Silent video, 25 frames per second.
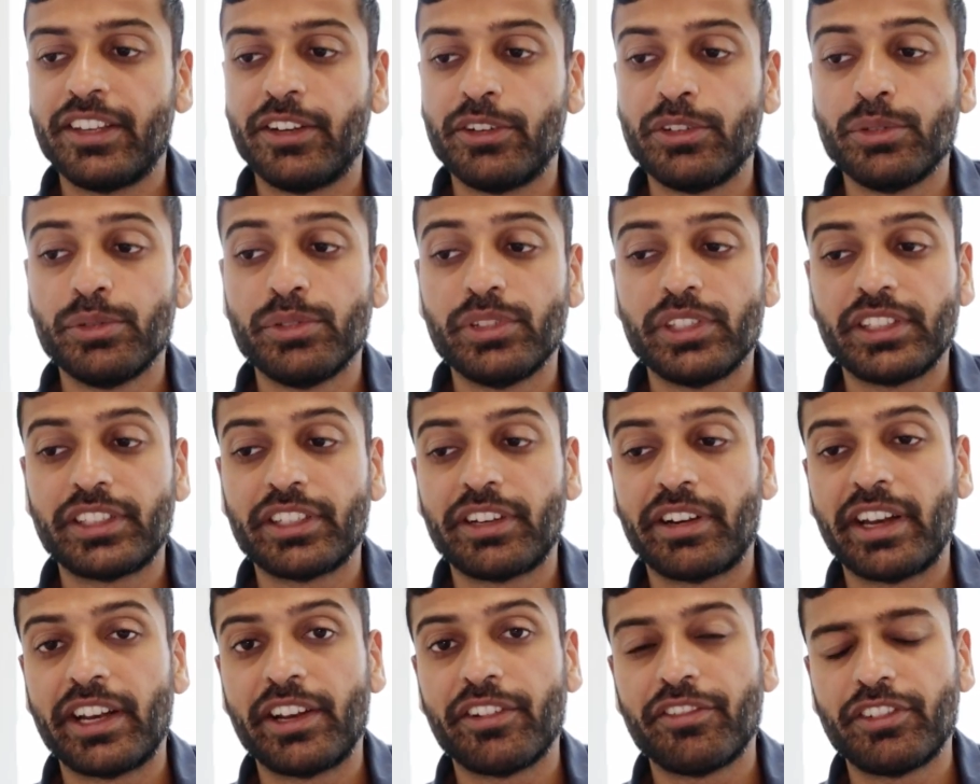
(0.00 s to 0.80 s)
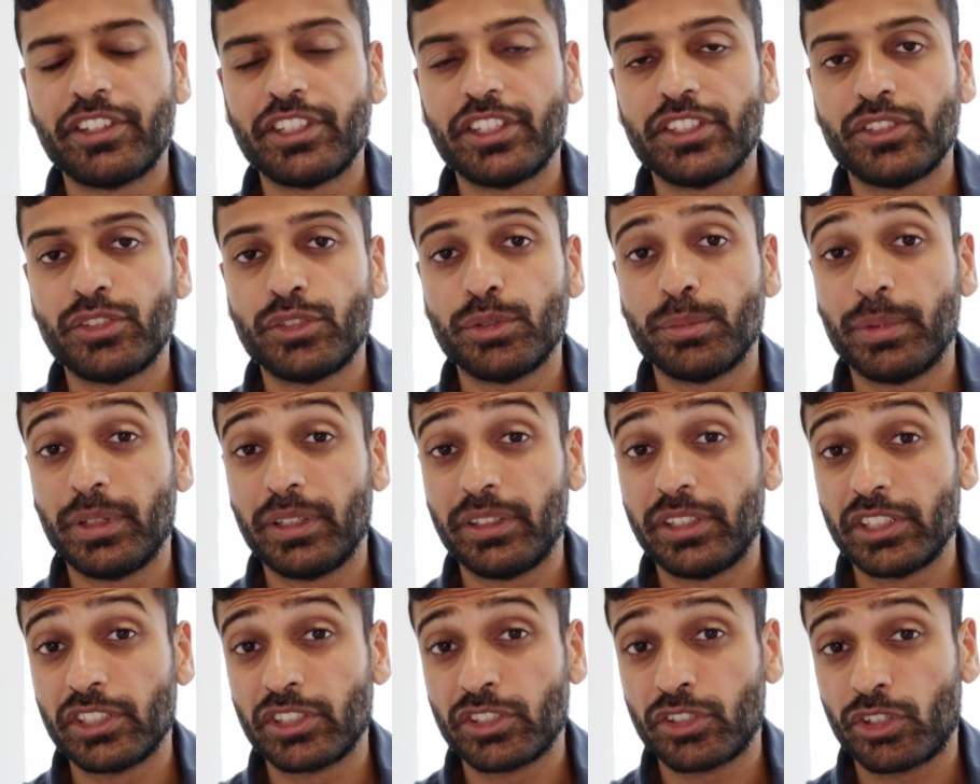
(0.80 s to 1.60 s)
They're using their NFTs to
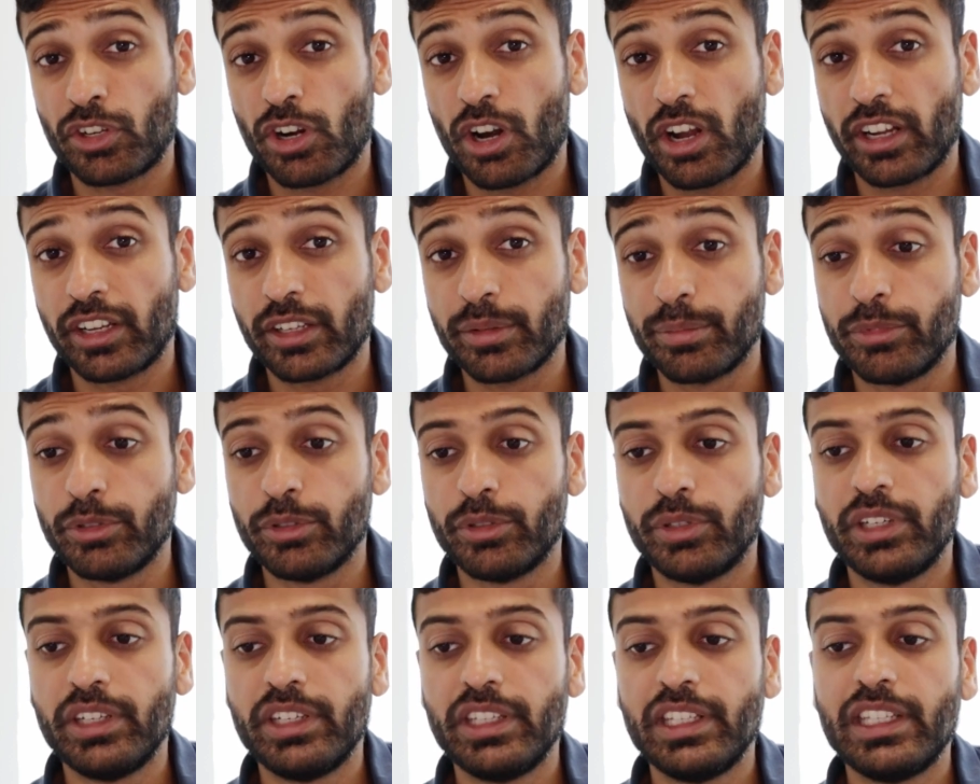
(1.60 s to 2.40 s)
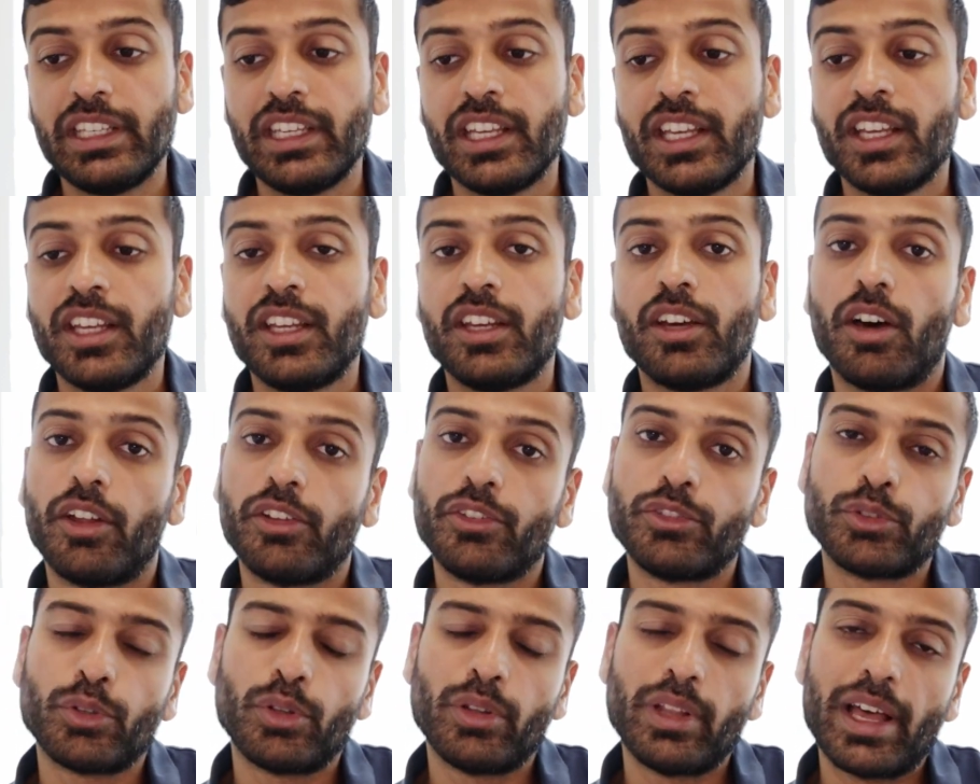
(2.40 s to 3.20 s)
build a strong community
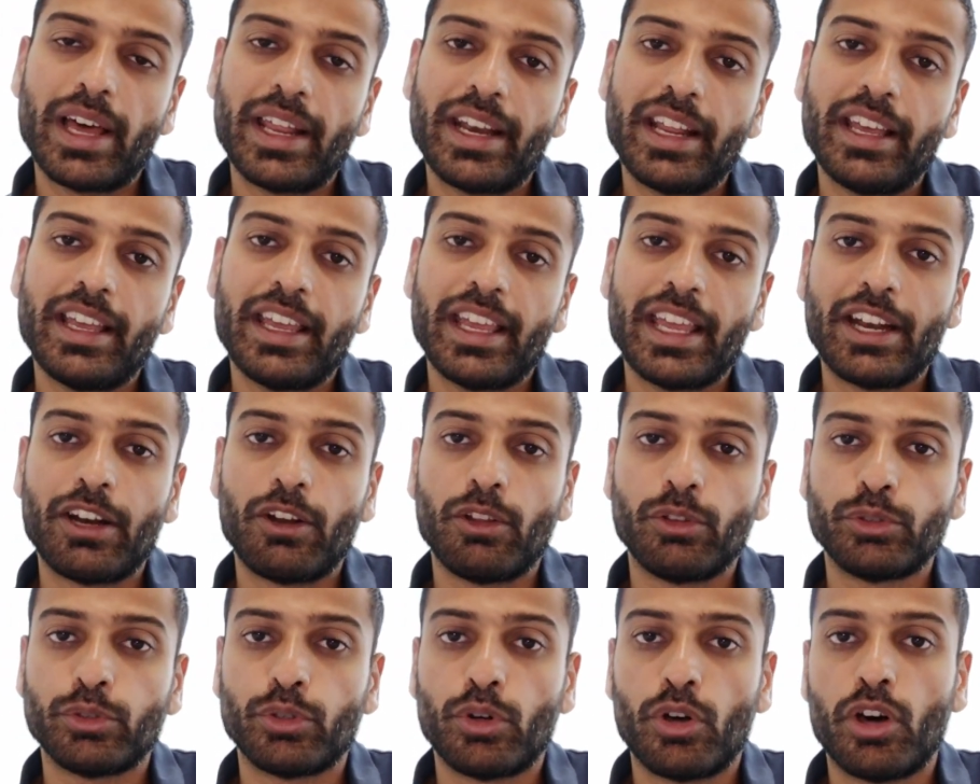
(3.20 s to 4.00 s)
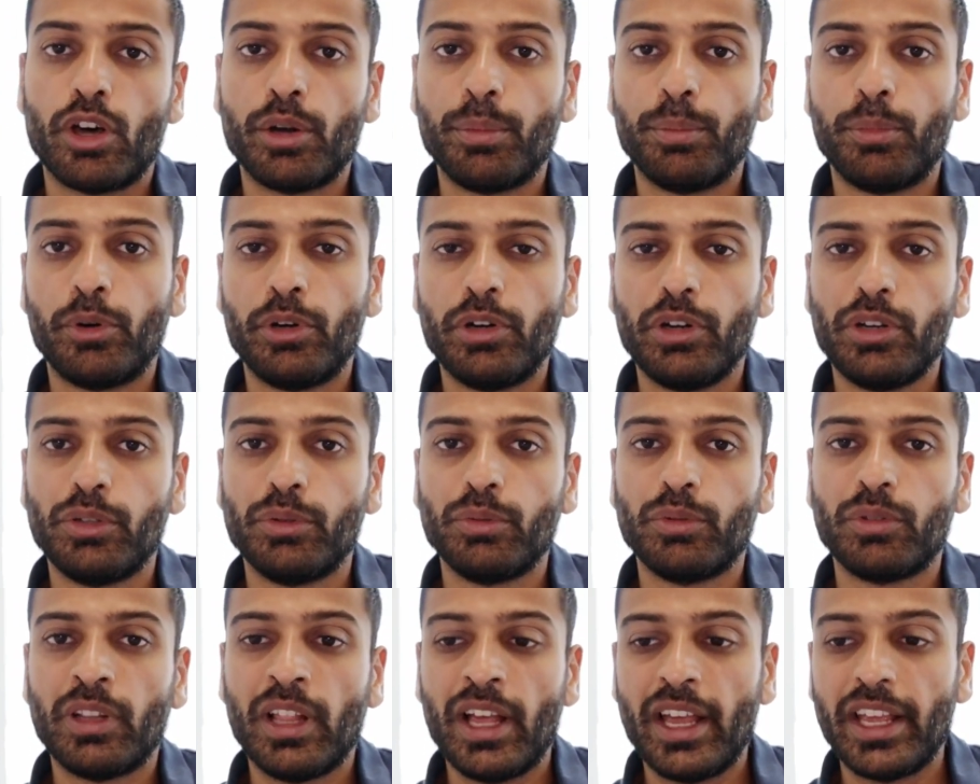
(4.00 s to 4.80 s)
on Solana and also onboard
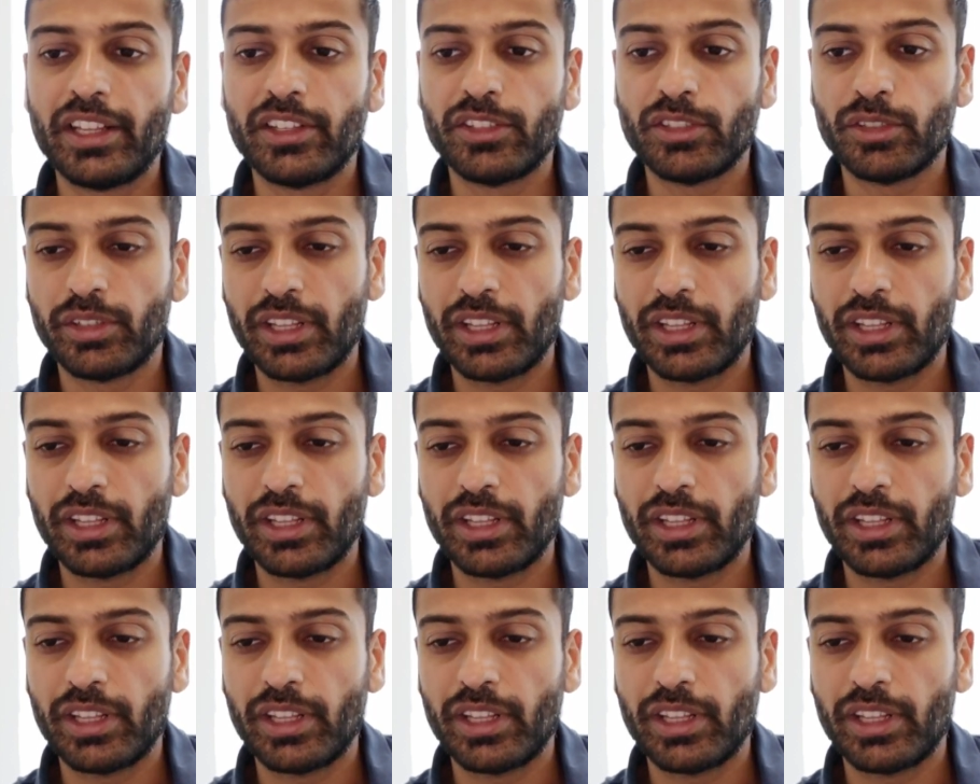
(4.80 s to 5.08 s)
new clients.